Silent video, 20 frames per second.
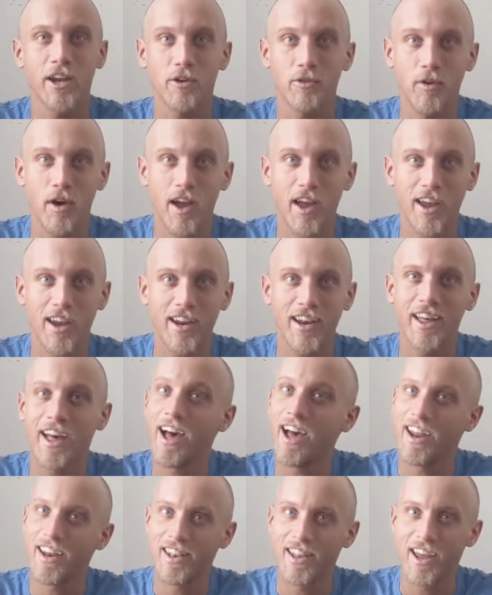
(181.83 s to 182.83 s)
I cried,
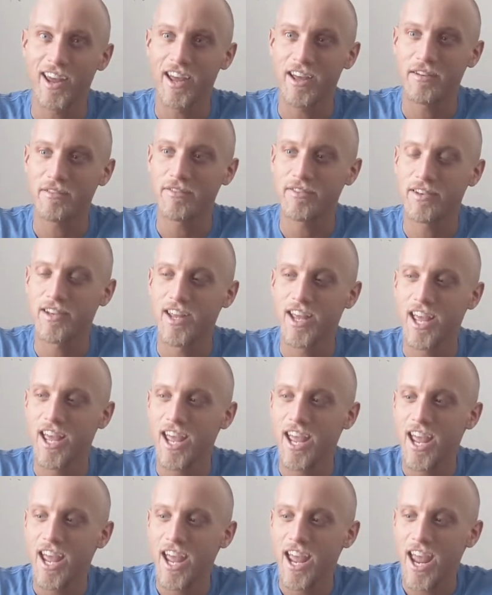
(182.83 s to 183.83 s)
I laughed,
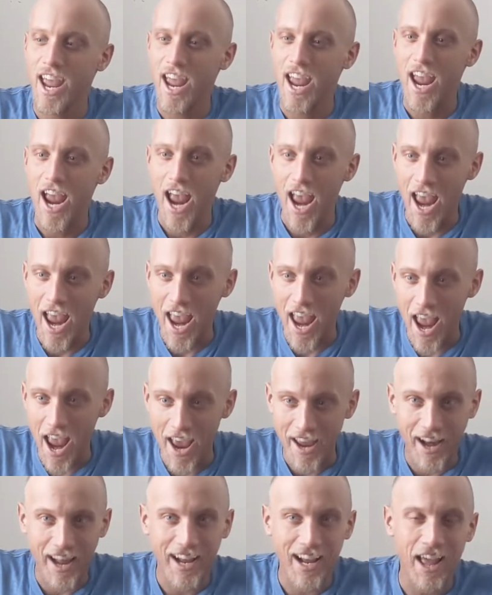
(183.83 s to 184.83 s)

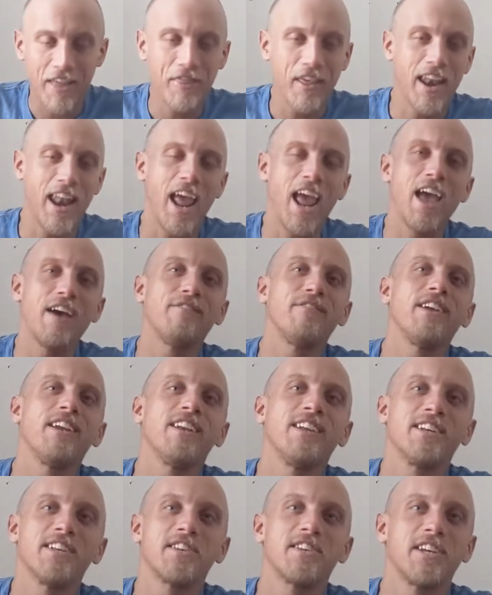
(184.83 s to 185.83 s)
and I got that
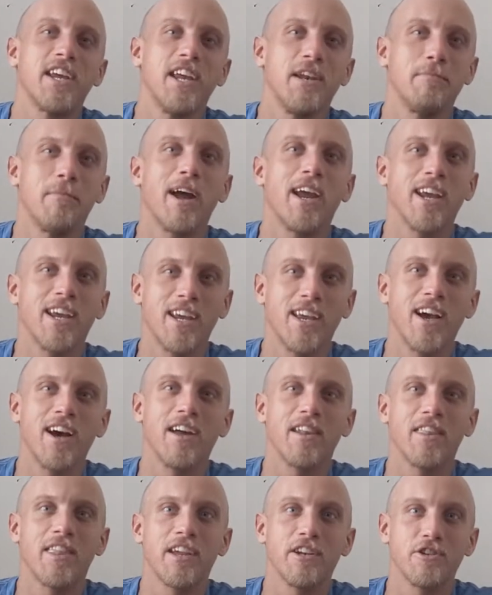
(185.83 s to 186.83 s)
heaviness in my
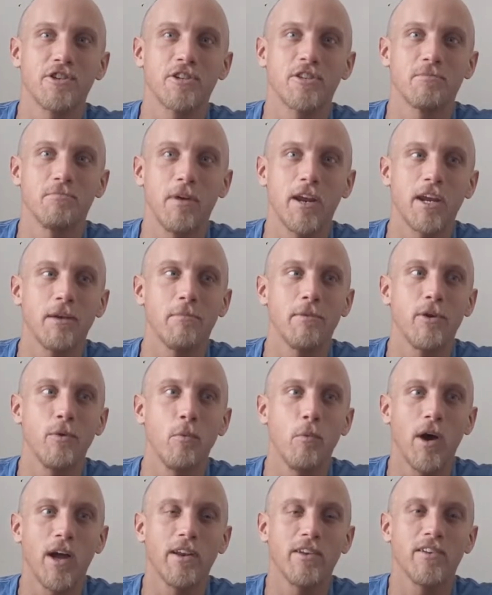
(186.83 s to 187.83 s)
gut that just made me
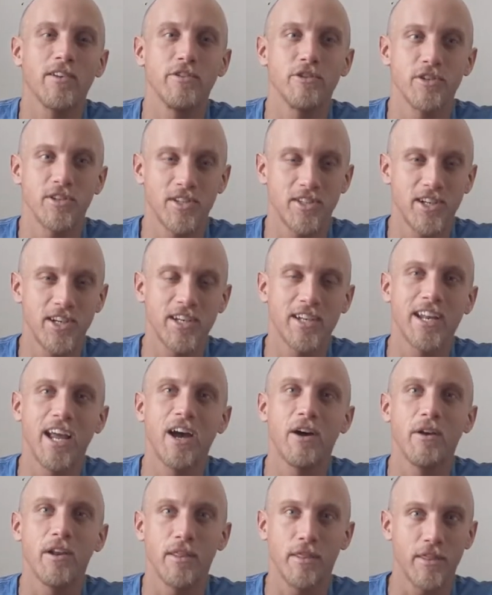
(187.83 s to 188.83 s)
want to just sit
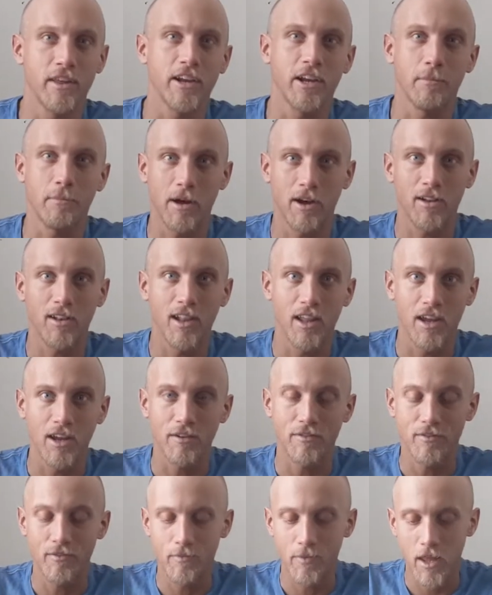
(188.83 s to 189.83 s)
down and think about
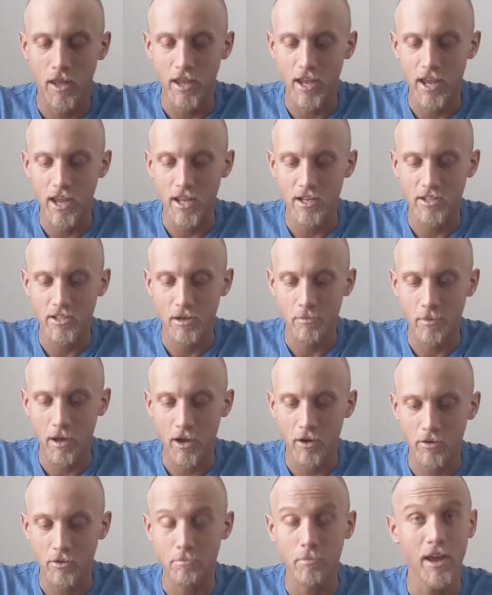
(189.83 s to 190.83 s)
life. It's
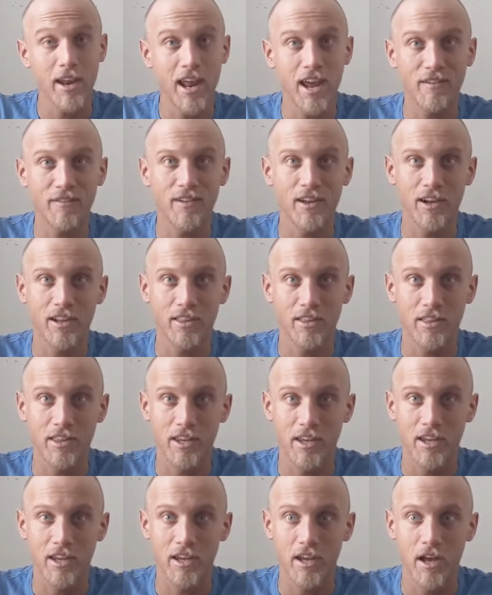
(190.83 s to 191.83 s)
about Ben Affleck,
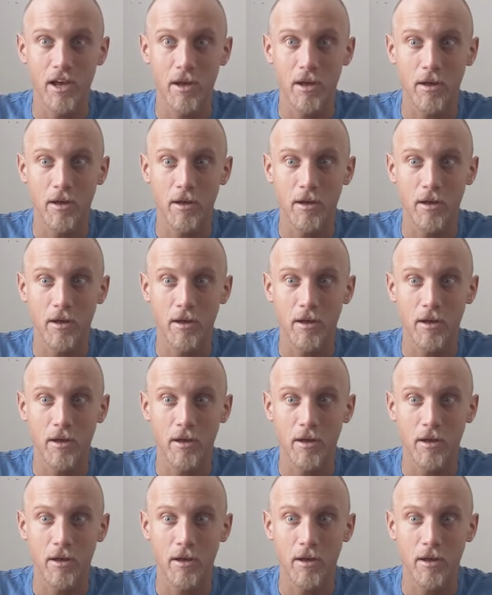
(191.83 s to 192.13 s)
the